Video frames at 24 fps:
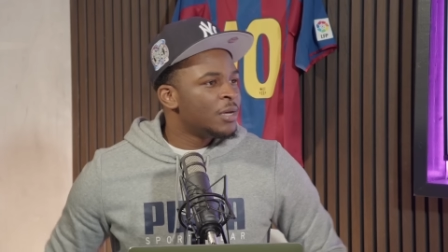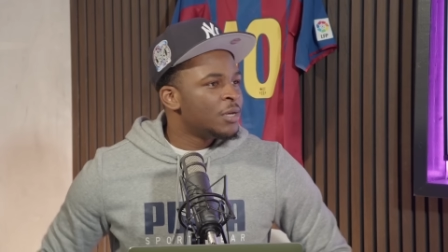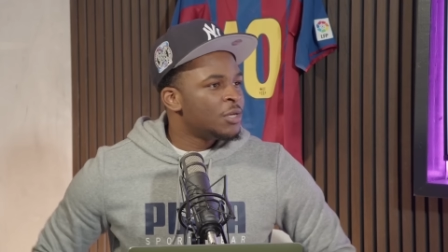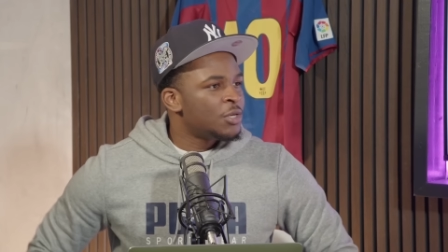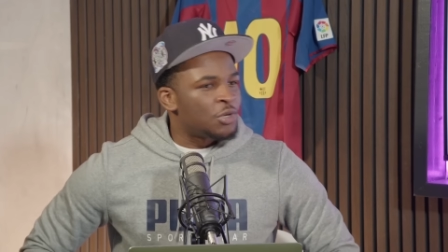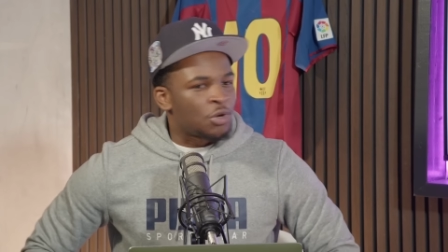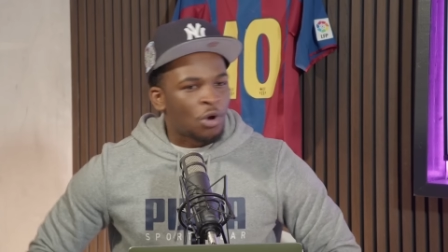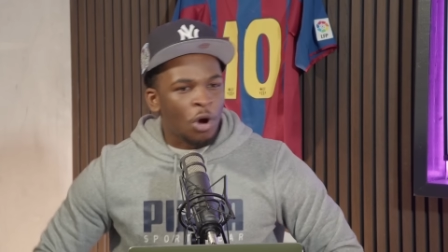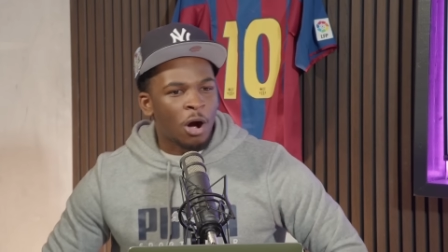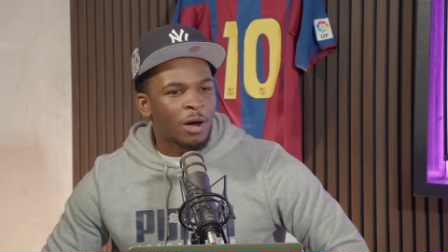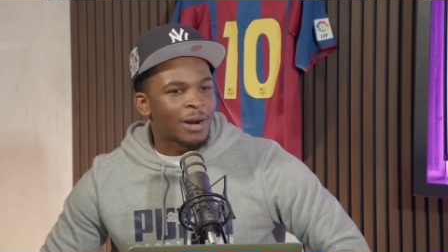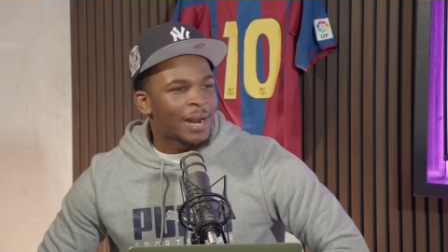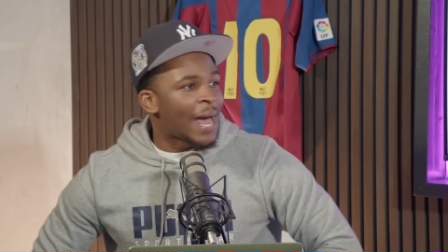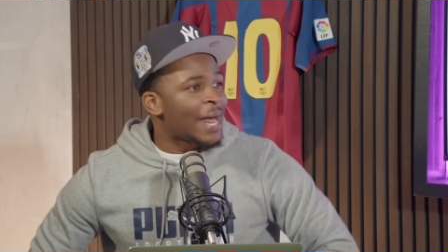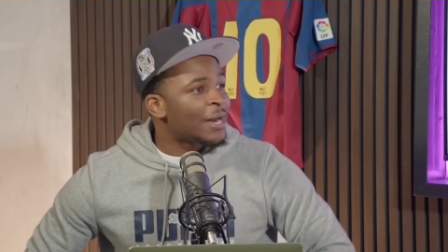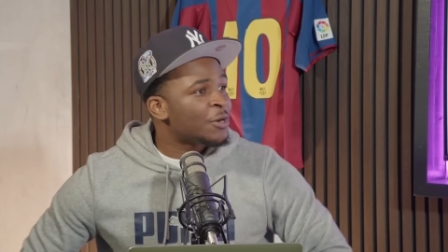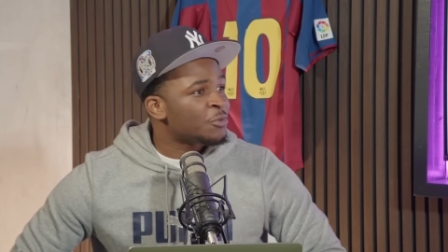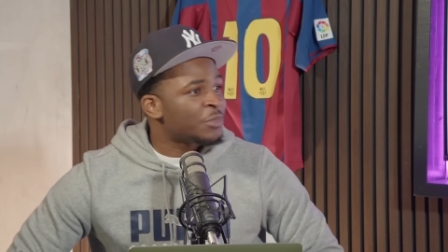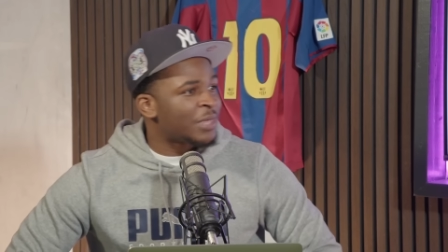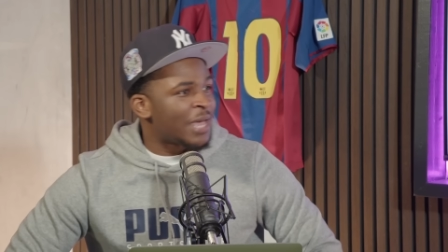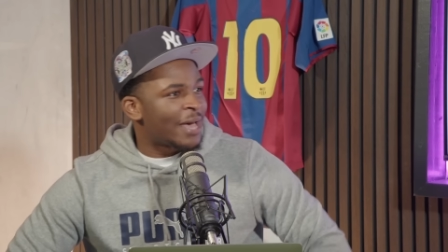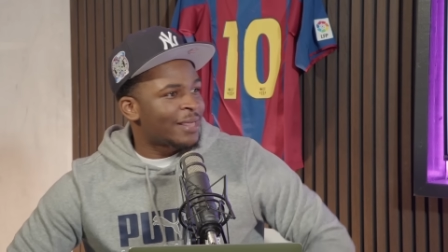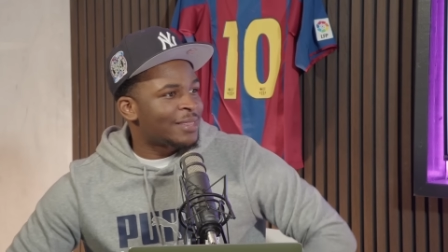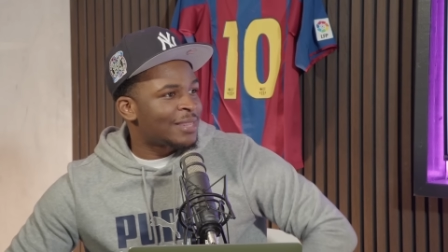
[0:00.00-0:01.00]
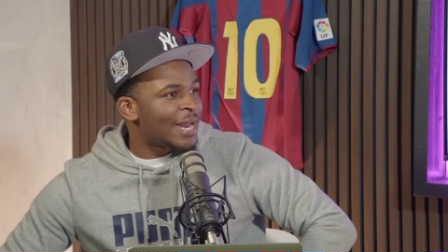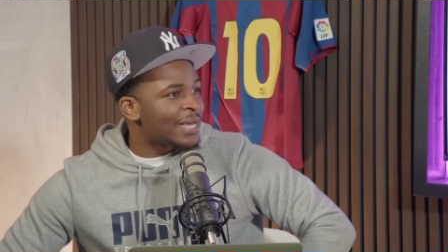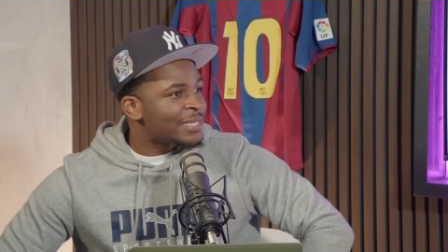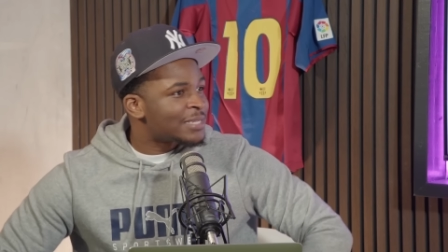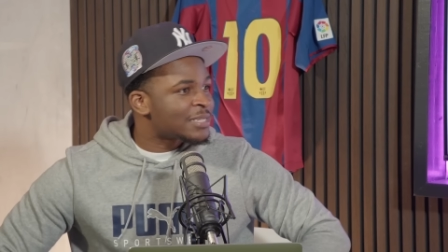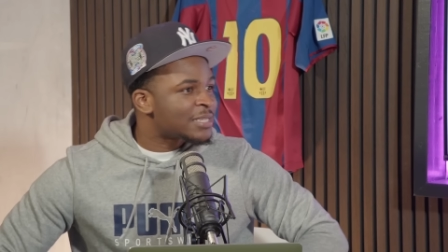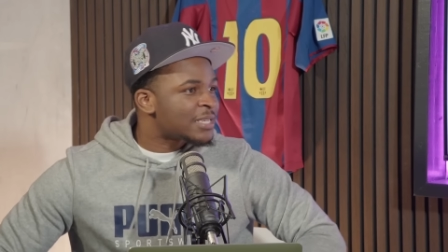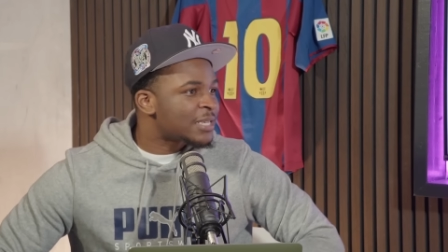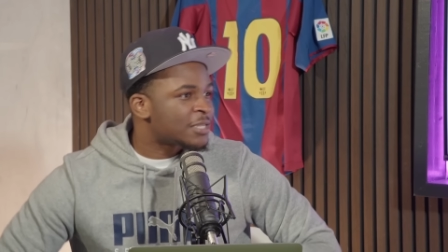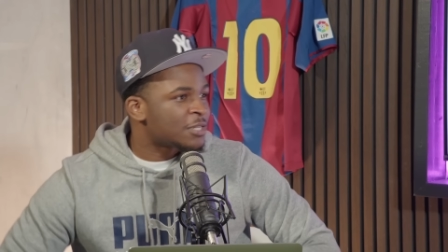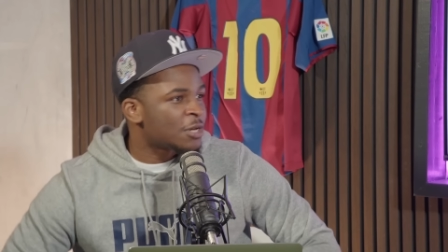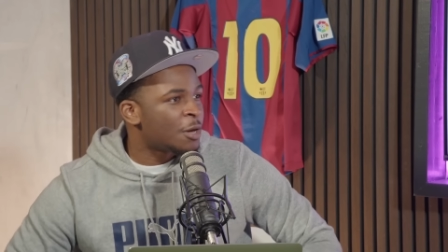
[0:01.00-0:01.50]
you can't handle the
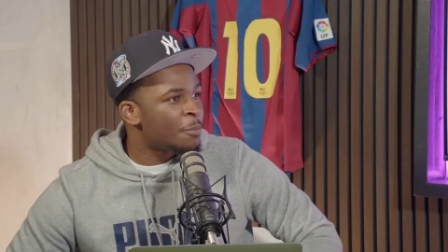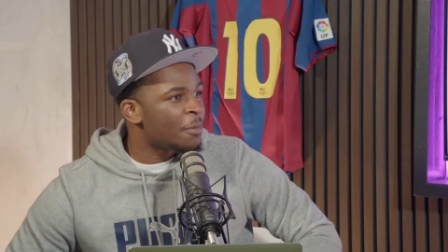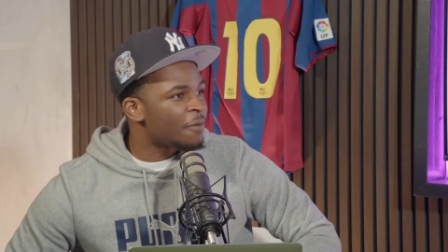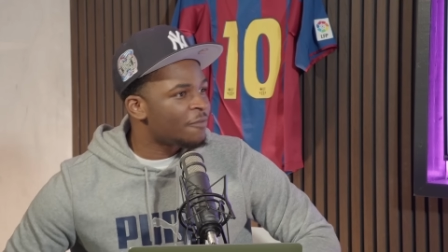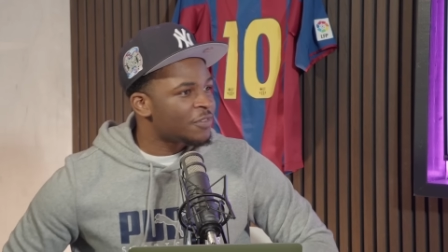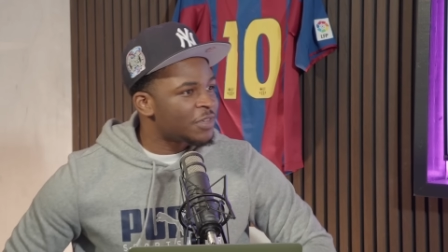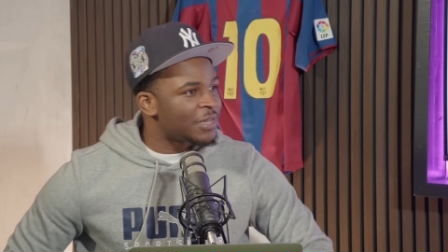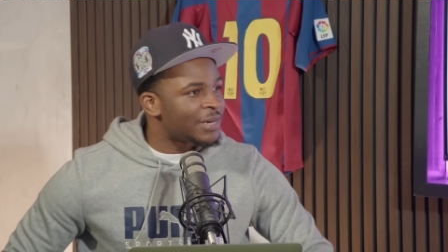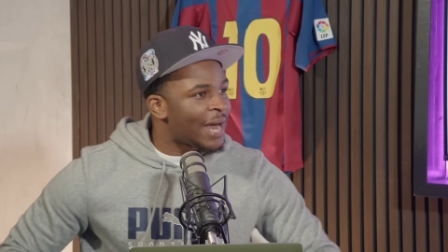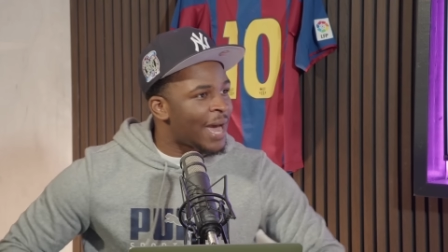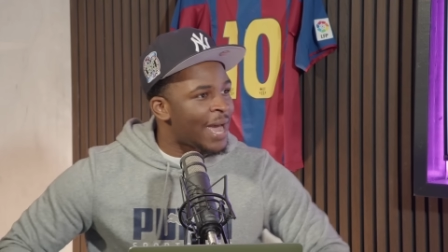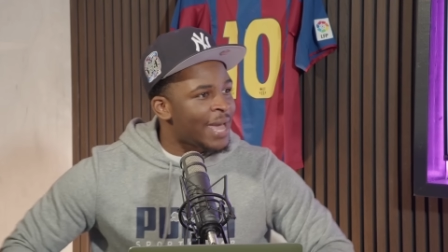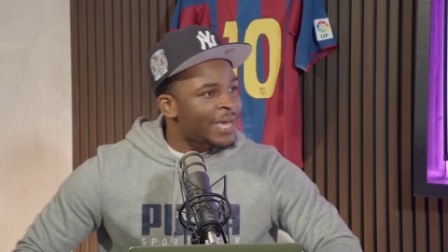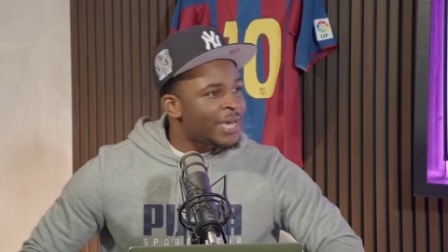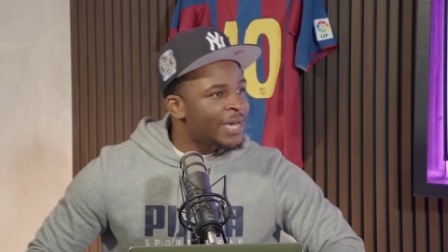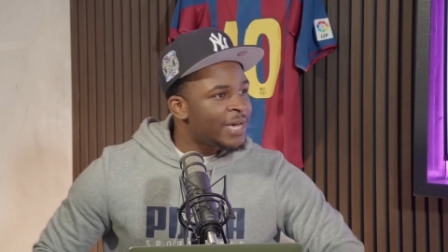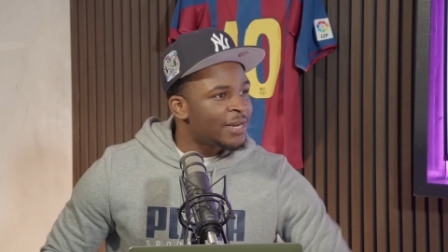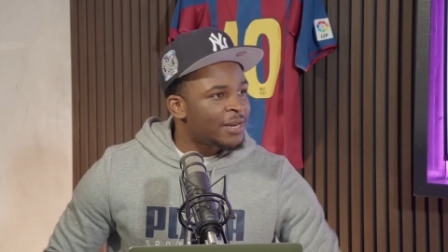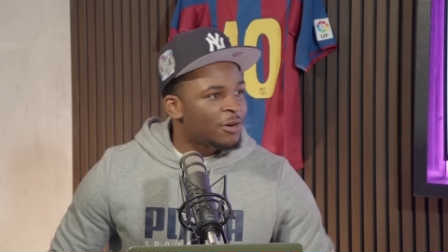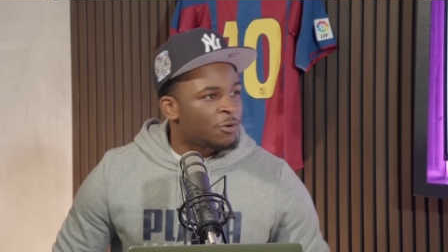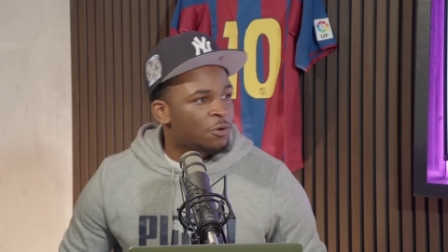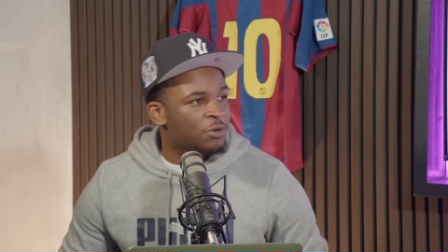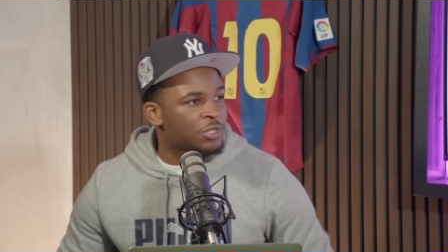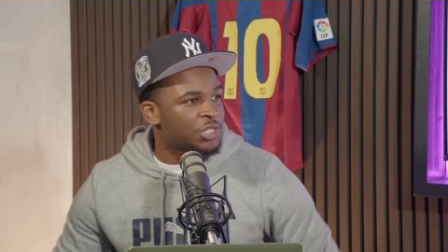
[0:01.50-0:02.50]
athleticism of United or